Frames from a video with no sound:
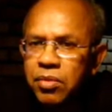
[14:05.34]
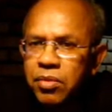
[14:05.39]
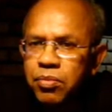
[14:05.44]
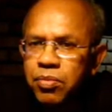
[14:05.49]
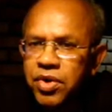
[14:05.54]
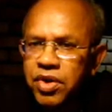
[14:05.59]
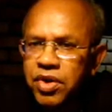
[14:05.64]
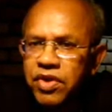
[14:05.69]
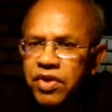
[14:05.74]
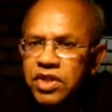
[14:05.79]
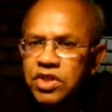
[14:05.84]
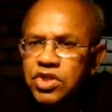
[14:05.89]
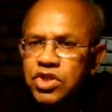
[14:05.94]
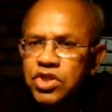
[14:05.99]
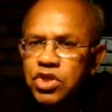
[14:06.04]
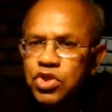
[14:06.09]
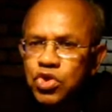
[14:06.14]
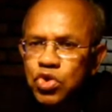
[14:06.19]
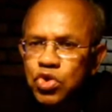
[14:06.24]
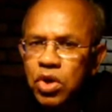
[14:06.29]
prevents
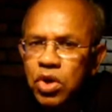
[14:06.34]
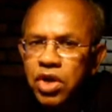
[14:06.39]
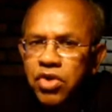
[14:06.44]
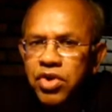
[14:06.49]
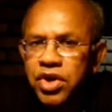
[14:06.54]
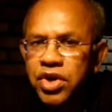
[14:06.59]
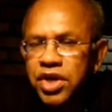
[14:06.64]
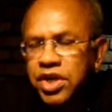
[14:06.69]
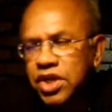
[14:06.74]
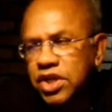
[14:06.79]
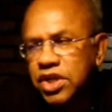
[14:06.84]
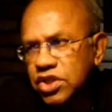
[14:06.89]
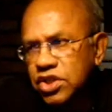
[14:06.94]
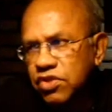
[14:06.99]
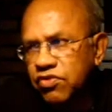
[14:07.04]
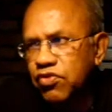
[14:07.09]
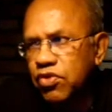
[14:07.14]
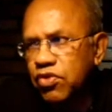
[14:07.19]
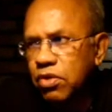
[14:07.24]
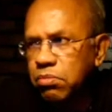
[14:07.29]
solar radiation
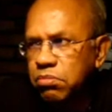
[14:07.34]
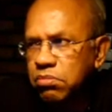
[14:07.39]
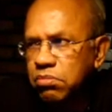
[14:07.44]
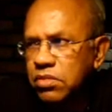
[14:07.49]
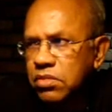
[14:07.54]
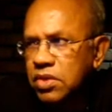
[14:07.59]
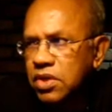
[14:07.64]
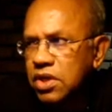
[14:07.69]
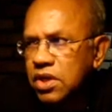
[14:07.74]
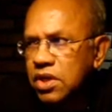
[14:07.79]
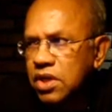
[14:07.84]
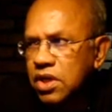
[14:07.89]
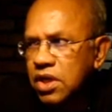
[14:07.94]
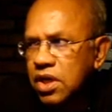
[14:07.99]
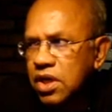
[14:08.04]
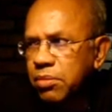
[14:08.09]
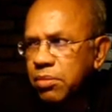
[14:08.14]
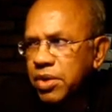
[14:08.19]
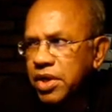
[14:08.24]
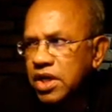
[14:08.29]
from
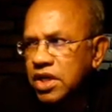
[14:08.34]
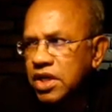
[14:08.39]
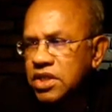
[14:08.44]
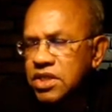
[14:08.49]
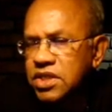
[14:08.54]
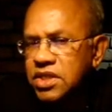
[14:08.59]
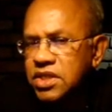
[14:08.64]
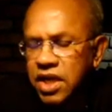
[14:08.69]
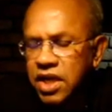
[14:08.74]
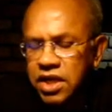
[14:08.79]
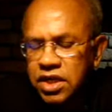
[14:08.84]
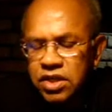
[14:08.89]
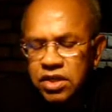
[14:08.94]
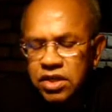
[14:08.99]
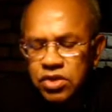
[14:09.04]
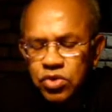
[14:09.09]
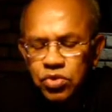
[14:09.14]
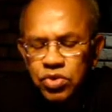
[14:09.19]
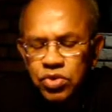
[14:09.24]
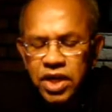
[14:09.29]
coming inside,
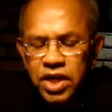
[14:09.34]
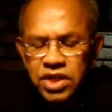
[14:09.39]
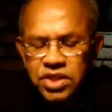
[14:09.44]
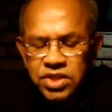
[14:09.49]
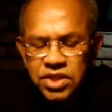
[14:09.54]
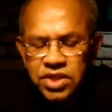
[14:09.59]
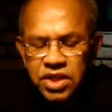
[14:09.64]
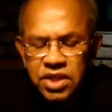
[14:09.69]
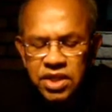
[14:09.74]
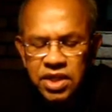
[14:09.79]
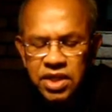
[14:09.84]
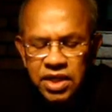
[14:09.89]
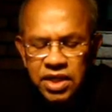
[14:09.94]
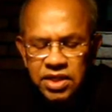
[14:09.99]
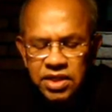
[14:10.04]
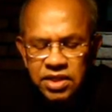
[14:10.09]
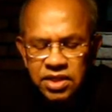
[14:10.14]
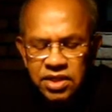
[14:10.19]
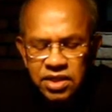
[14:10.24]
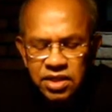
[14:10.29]
to the extent
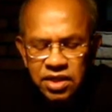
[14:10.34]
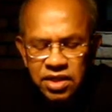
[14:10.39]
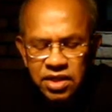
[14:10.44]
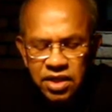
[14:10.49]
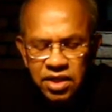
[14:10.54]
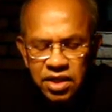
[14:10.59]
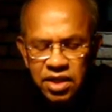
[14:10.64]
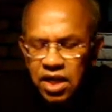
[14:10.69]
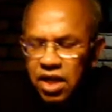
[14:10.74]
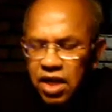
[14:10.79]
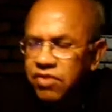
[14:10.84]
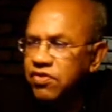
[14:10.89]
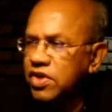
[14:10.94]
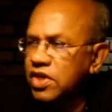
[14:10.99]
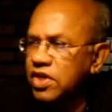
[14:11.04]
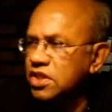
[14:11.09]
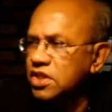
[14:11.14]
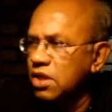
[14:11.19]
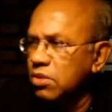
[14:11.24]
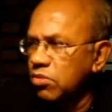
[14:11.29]
that I've
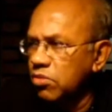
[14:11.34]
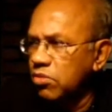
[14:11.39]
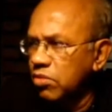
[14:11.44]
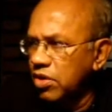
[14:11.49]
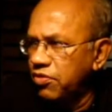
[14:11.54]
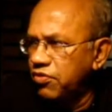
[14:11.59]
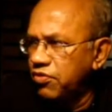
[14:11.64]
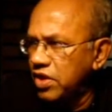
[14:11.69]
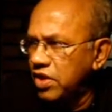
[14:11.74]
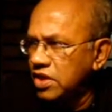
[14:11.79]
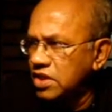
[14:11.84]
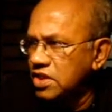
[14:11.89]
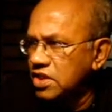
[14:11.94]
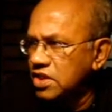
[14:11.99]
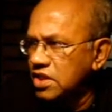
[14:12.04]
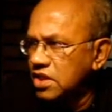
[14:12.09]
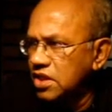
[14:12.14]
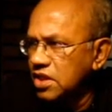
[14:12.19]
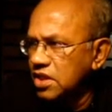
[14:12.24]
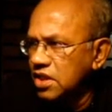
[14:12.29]
heard some of my
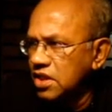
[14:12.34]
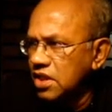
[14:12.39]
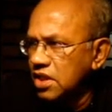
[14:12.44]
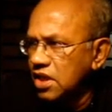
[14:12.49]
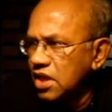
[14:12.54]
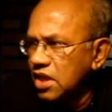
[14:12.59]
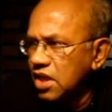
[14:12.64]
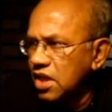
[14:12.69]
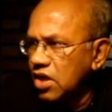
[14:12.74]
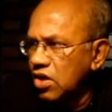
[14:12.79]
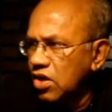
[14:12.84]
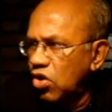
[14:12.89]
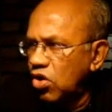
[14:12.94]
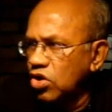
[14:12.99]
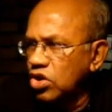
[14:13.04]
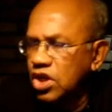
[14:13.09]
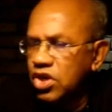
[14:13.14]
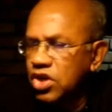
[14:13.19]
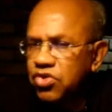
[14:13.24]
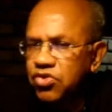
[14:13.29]
friends
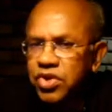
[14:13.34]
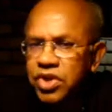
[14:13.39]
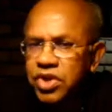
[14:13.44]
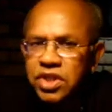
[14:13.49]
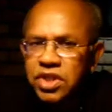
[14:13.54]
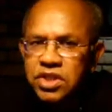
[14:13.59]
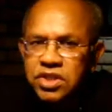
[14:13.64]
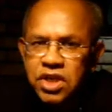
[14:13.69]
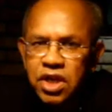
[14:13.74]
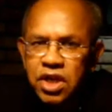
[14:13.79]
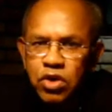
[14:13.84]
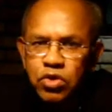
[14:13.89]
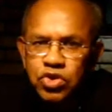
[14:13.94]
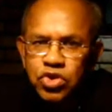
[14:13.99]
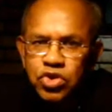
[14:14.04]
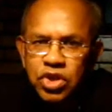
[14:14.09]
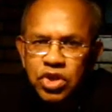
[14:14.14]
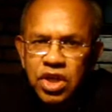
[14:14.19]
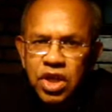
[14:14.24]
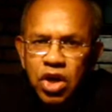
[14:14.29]
on entering this house
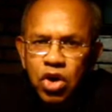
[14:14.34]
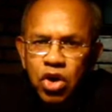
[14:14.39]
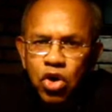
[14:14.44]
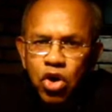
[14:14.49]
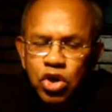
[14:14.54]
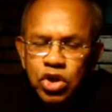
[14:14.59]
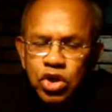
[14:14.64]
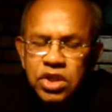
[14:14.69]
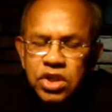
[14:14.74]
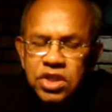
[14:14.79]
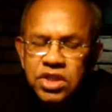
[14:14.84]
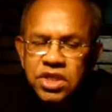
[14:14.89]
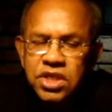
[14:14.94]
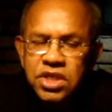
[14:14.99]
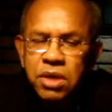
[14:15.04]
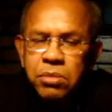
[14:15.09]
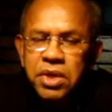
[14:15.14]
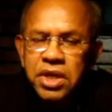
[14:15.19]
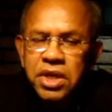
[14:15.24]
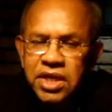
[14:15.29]
on a hot
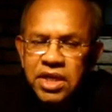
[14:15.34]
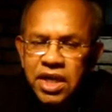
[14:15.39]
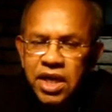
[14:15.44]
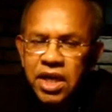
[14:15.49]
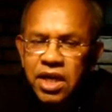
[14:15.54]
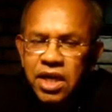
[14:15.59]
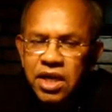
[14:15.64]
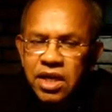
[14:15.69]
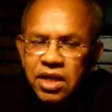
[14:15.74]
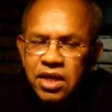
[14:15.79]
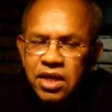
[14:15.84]
summer day